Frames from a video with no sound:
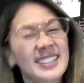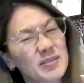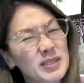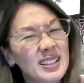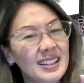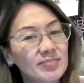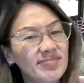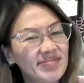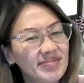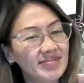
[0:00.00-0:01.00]
And you'll be like,
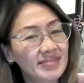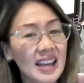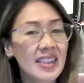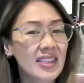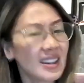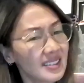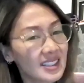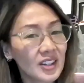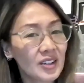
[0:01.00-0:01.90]
mm, that's